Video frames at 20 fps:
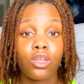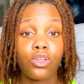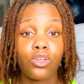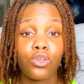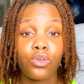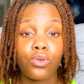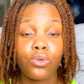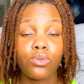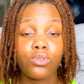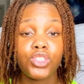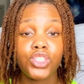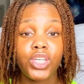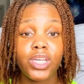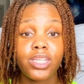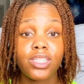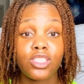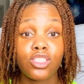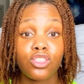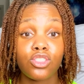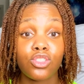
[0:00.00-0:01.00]
You
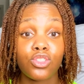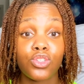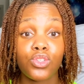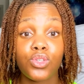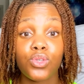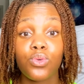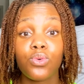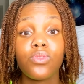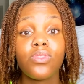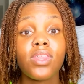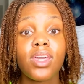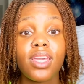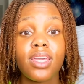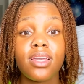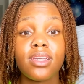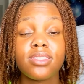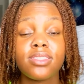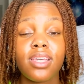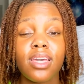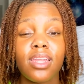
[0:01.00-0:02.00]
just do
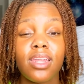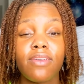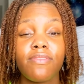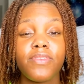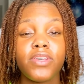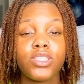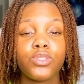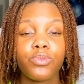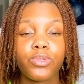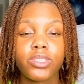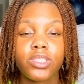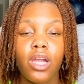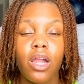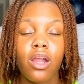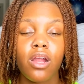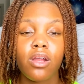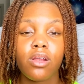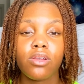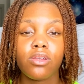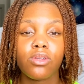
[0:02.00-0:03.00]
things, and if it's
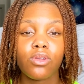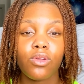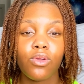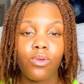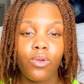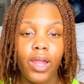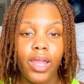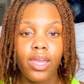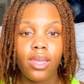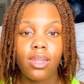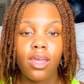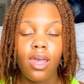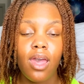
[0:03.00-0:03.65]
returned, great.